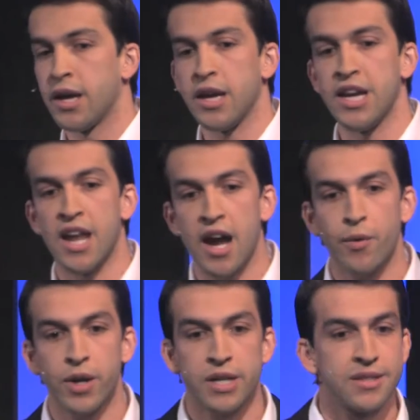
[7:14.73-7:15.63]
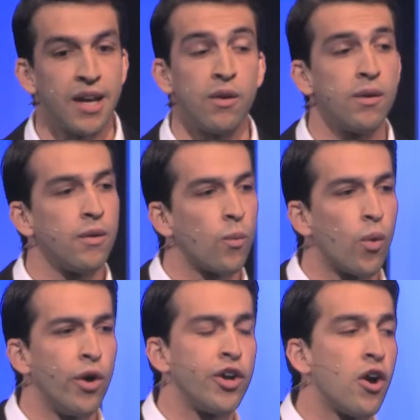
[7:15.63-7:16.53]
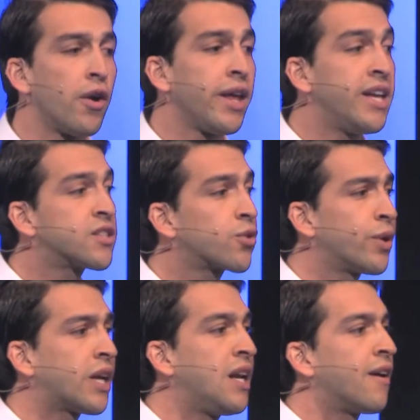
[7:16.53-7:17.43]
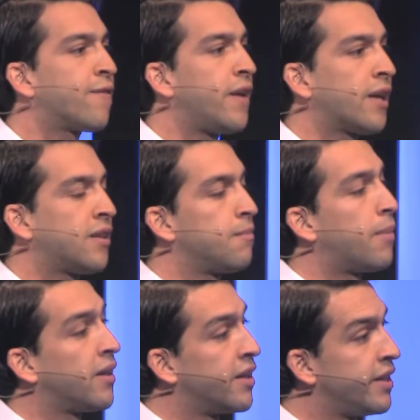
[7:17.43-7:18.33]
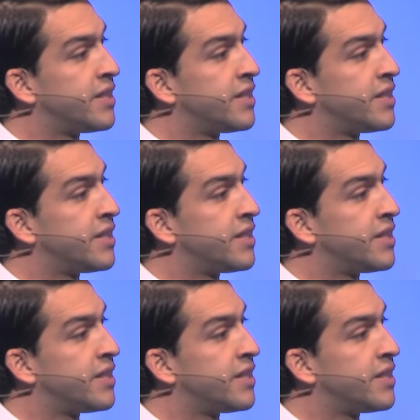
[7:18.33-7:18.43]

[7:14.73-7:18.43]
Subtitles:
in areas that were not historically affected by the